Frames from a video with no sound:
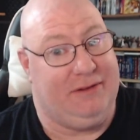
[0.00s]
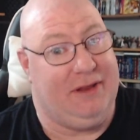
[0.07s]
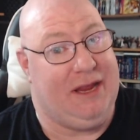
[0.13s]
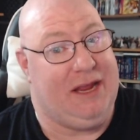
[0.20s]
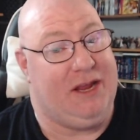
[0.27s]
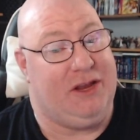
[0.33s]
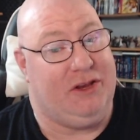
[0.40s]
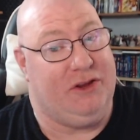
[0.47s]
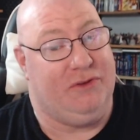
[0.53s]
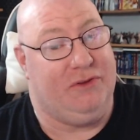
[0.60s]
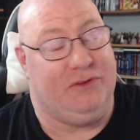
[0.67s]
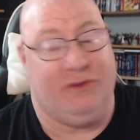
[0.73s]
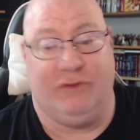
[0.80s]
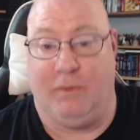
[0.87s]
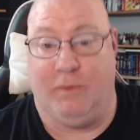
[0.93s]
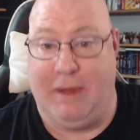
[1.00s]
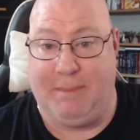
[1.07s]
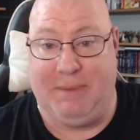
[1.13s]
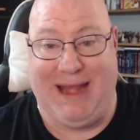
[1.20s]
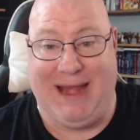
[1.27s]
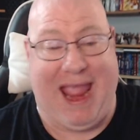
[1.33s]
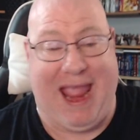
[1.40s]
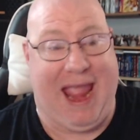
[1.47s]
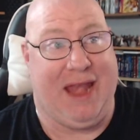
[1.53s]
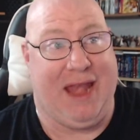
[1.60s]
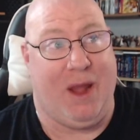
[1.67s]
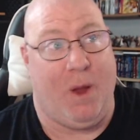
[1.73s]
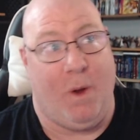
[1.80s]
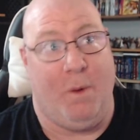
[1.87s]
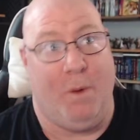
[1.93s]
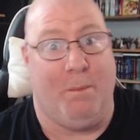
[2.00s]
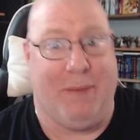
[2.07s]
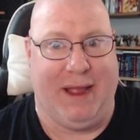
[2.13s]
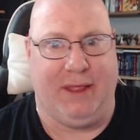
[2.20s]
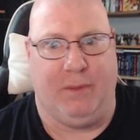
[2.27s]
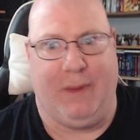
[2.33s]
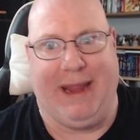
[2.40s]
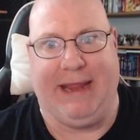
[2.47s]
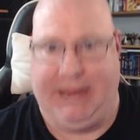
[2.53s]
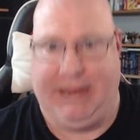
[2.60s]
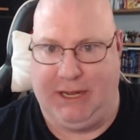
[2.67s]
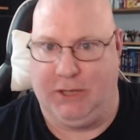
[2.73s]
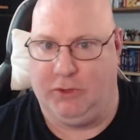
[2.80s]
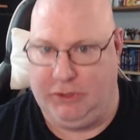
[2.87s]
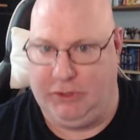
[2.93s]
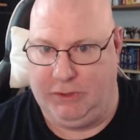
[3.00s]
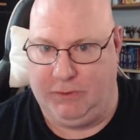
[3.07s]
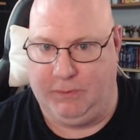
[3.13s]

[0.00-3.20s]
he can use as a weapon and, oh, by the way, kill you.